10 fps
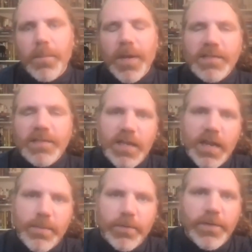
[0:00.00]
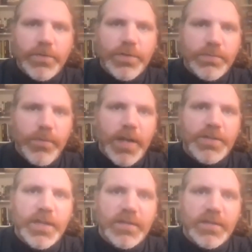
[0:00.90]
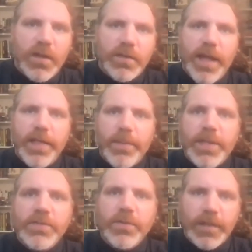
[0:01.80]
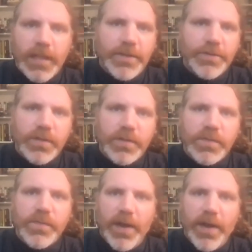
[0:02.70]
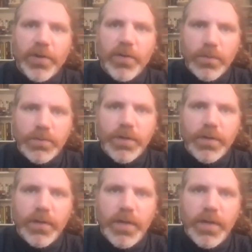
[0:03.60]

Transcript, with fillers: My Sustainable Futures project is called Elemental Relations, Fire and Culture,